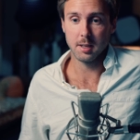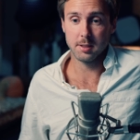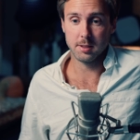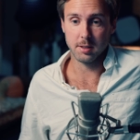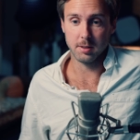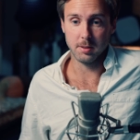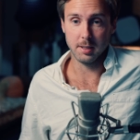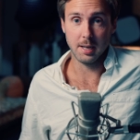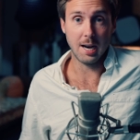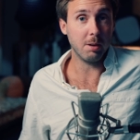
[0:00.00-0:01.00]

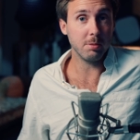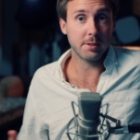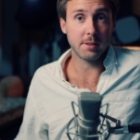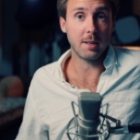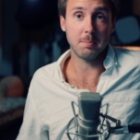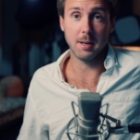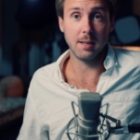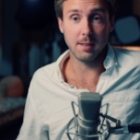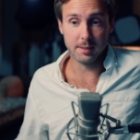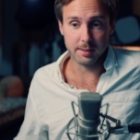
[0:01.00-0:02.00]
So I will start by
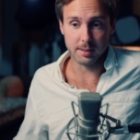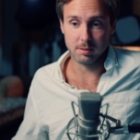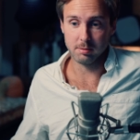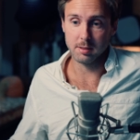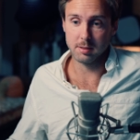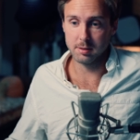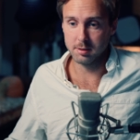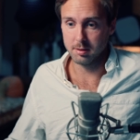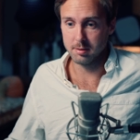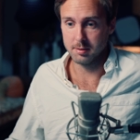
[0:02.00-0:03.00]
listening to this
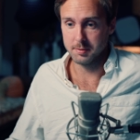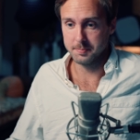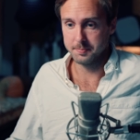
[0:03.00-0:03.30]
song.